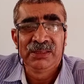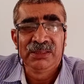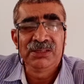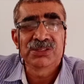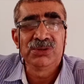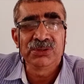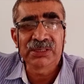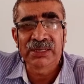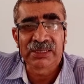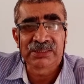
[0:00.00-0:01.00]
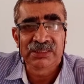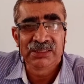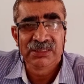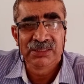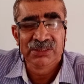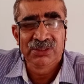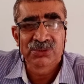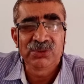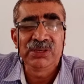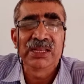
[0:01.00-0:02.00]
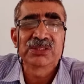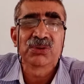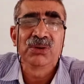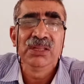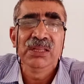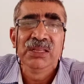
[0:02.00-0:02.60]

It is not correct. So, naturally,